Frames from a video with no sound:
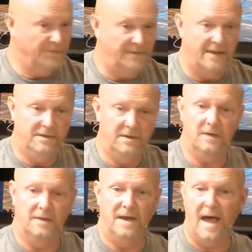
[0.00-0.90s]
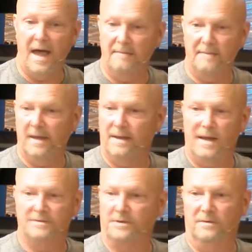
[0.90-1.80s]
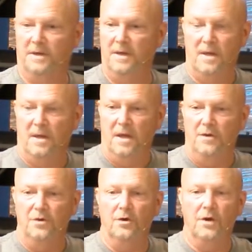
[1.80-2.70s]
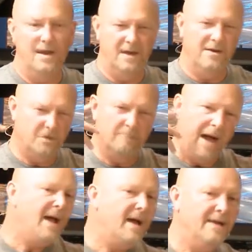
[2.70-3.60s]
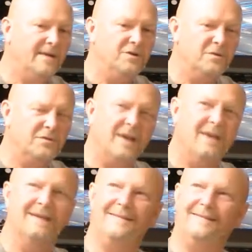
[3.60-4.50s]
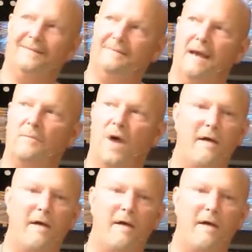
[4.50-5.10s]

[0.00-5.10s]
it's like, good night, man. I'm just gonna, and you're, and in your mind, you're thinking, I'm gonna